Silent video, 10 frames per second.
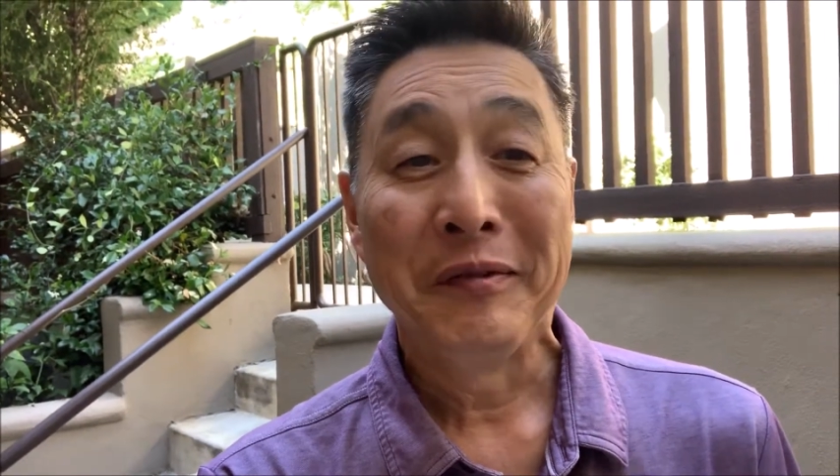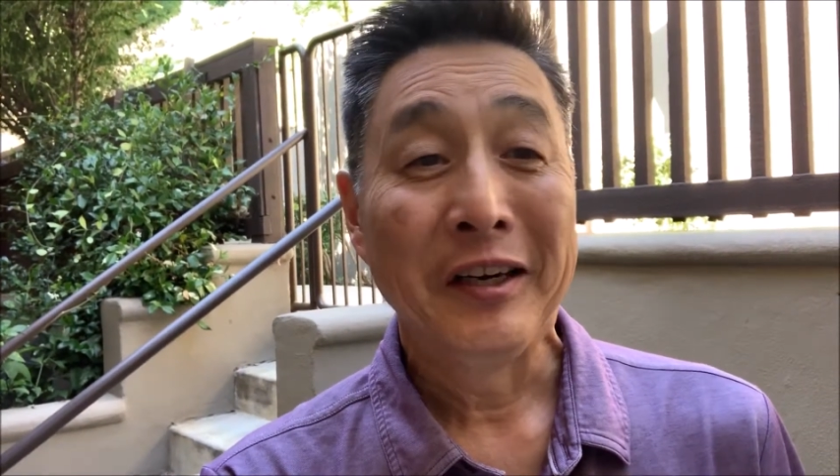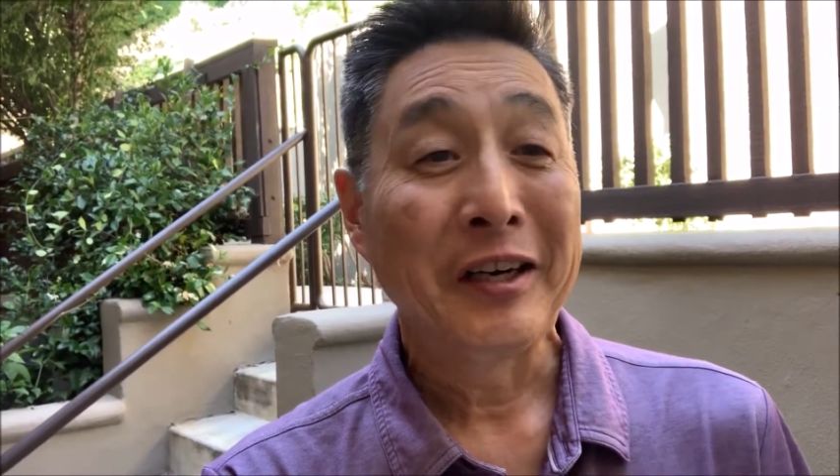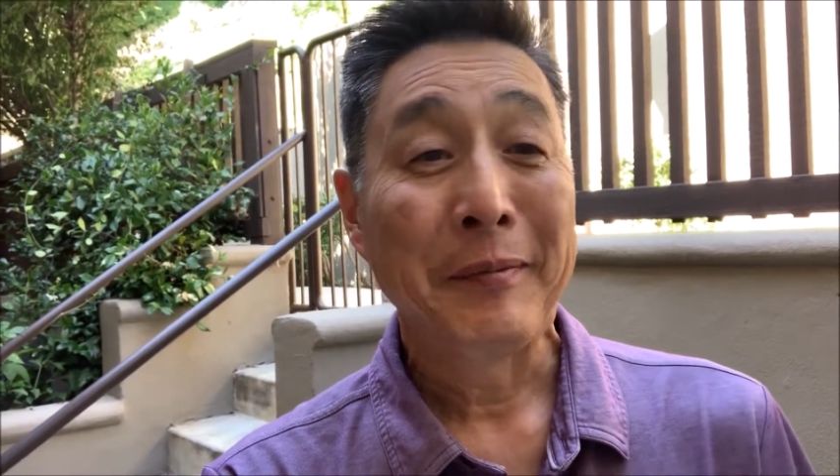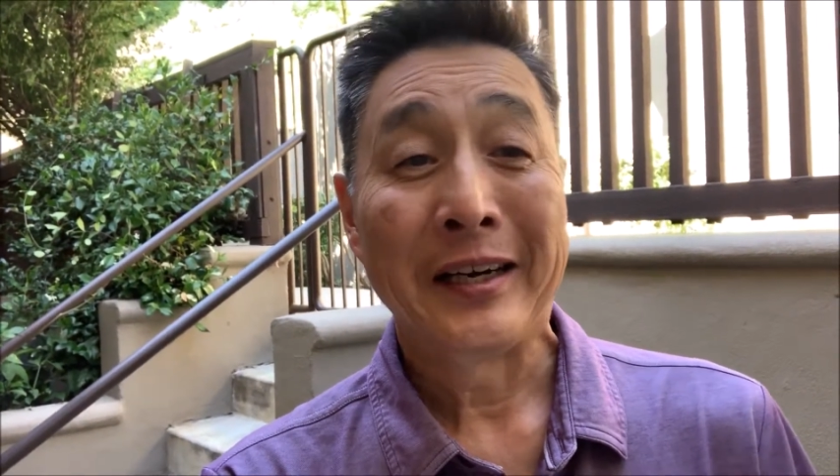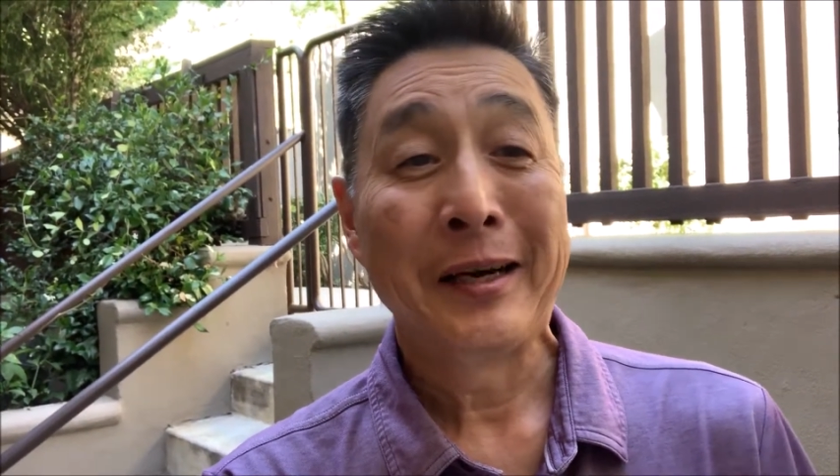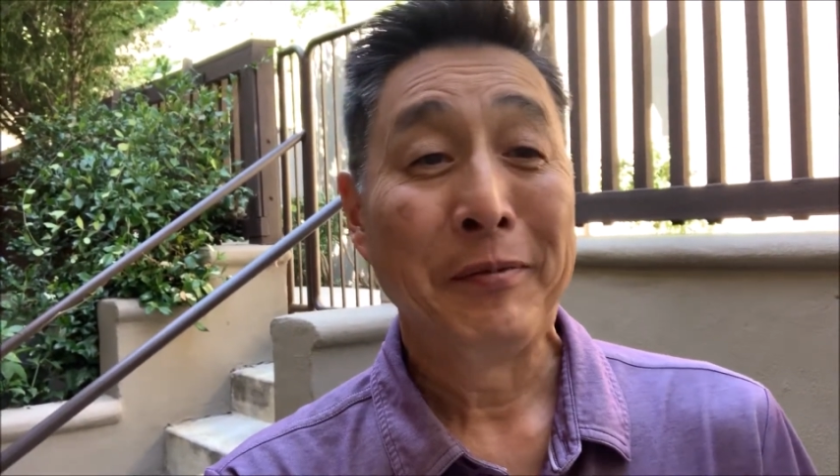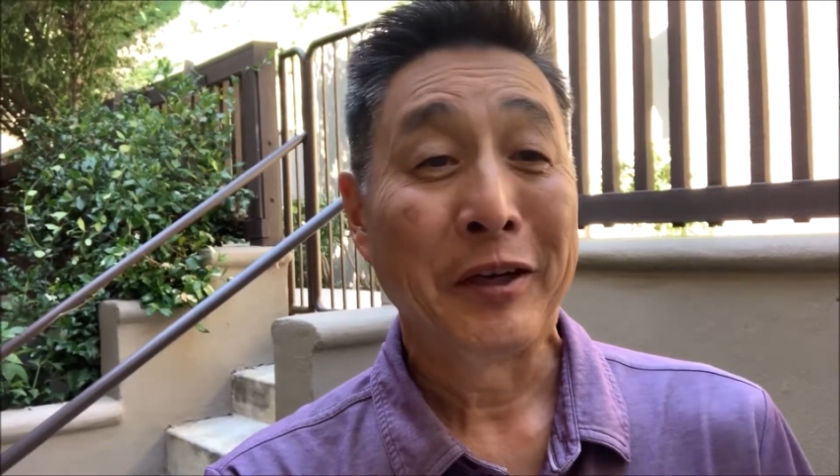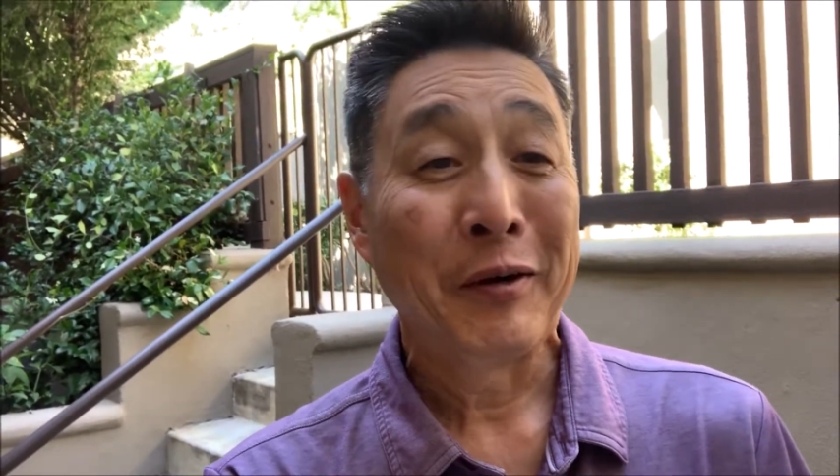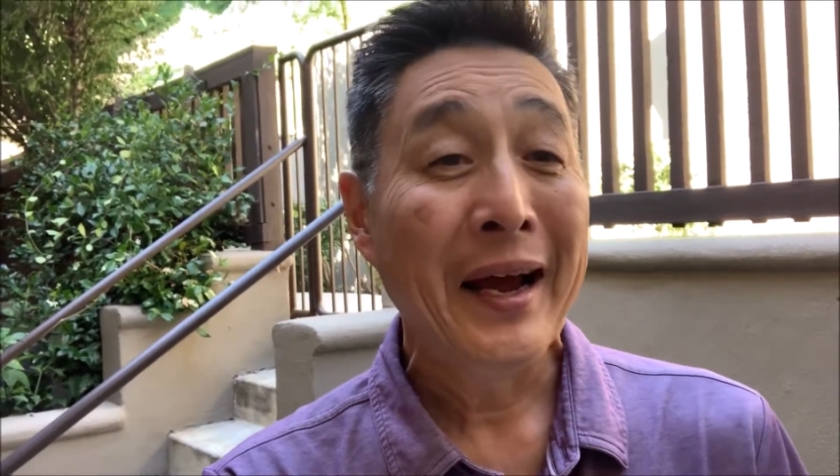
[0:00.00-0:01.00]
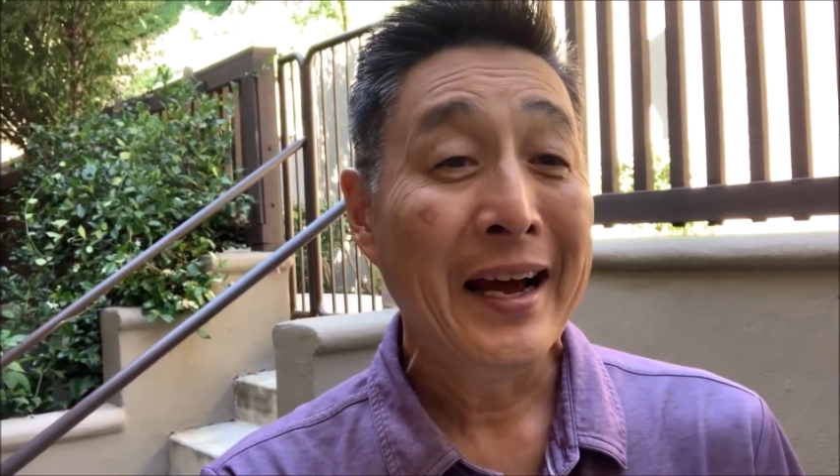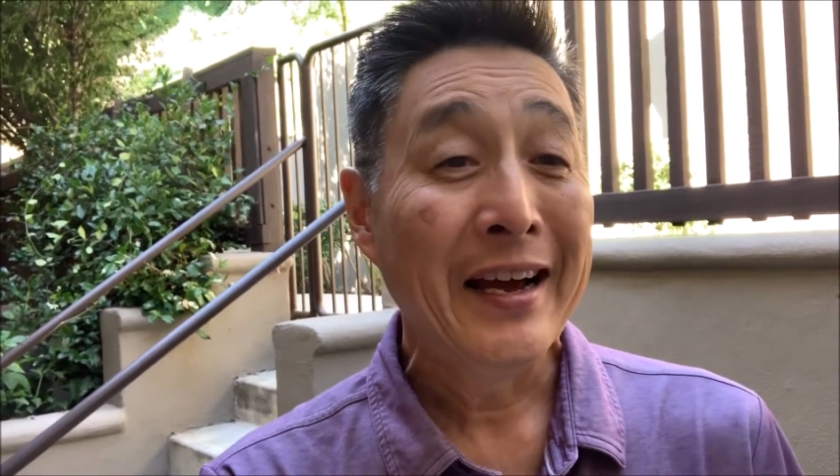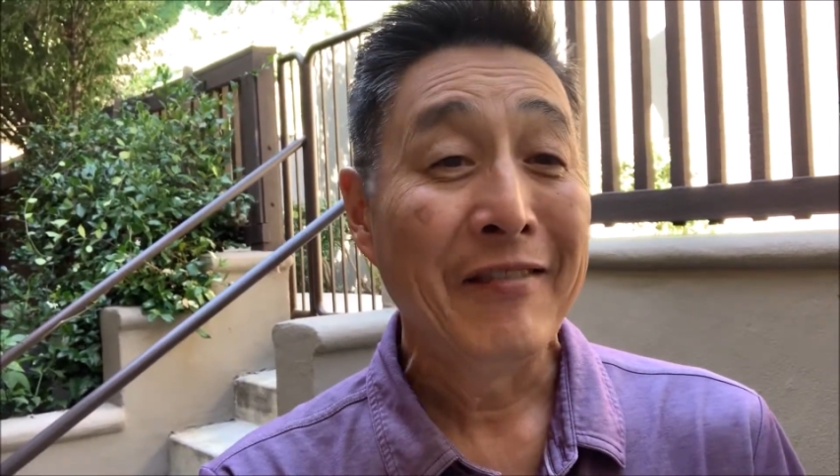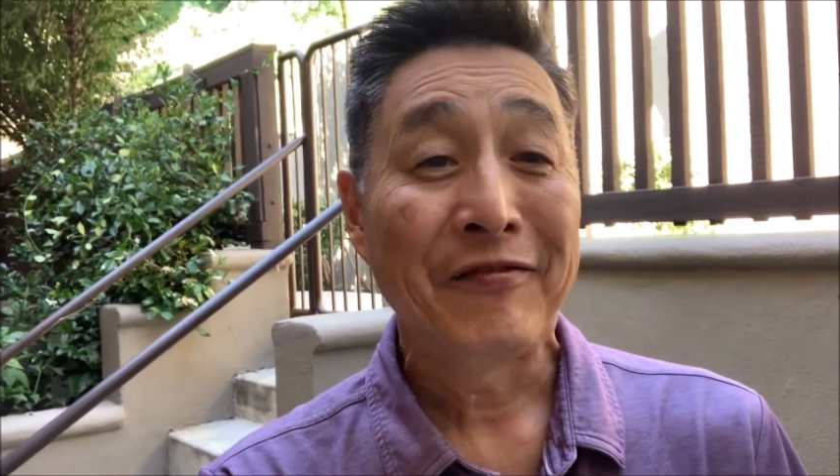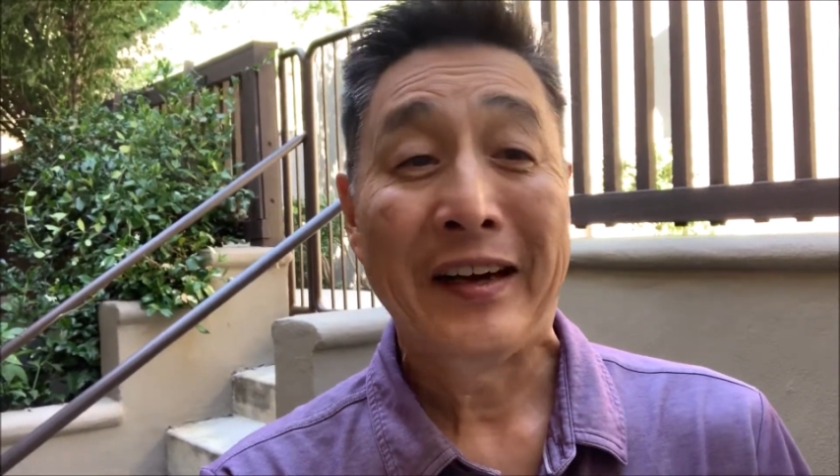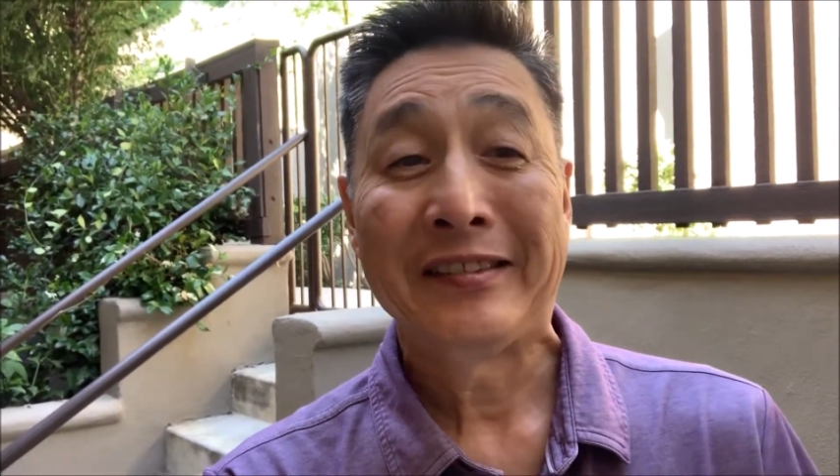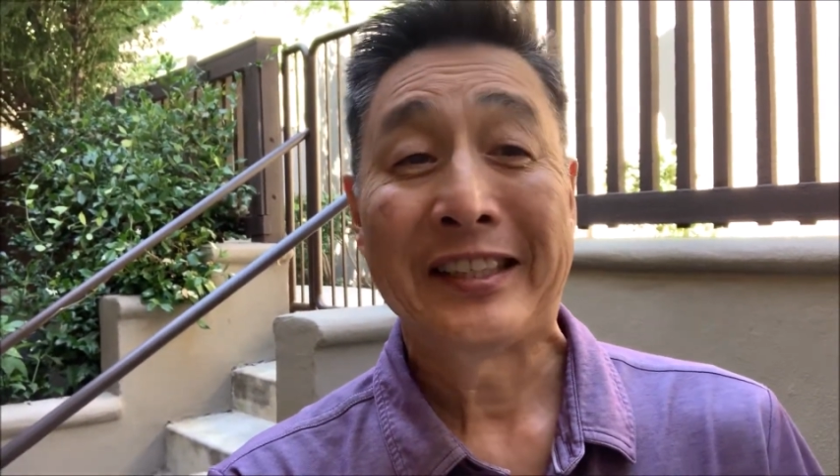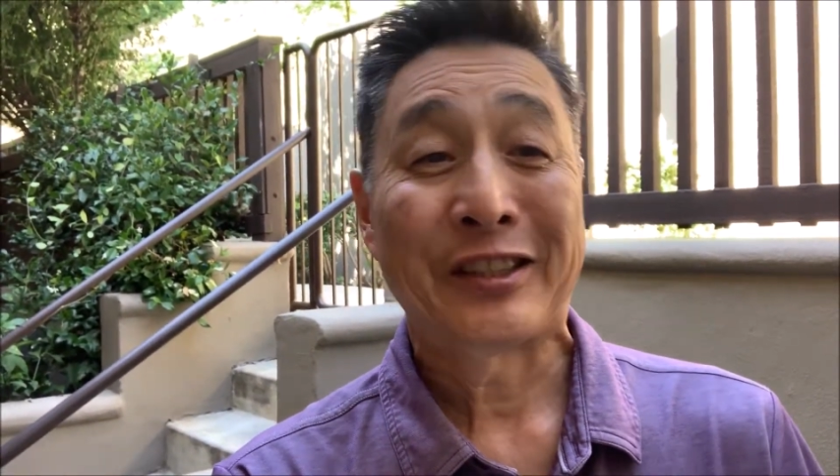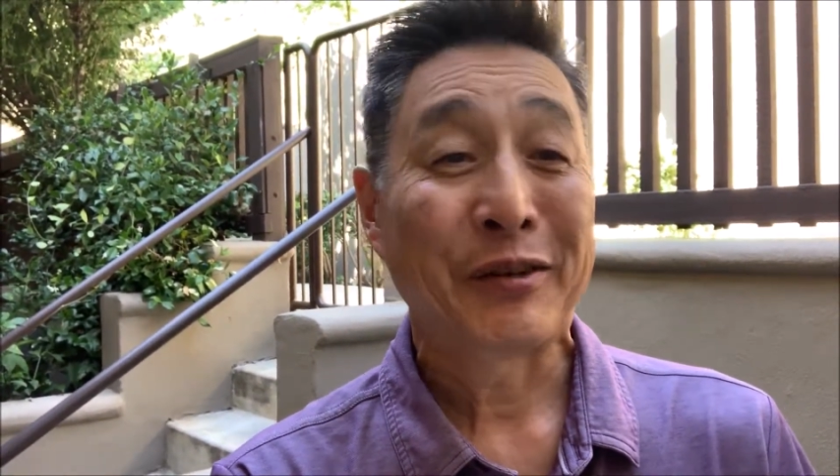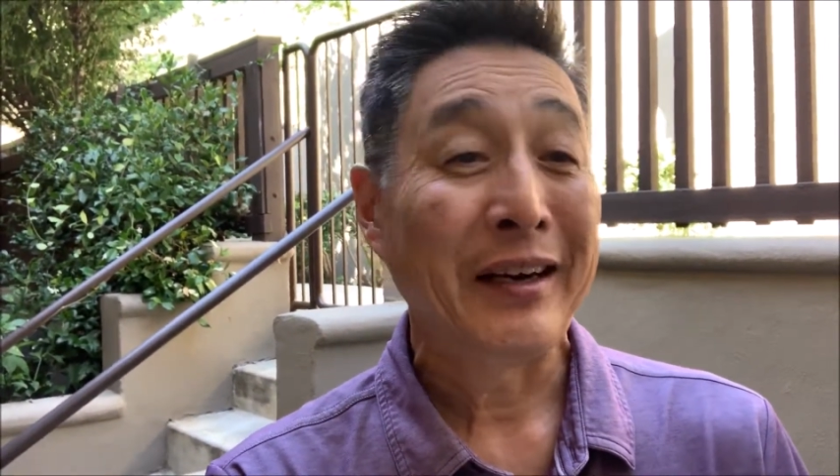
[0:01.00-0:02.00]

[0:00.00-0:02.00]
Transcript: it could be a couple of grand, 5, 6 grand.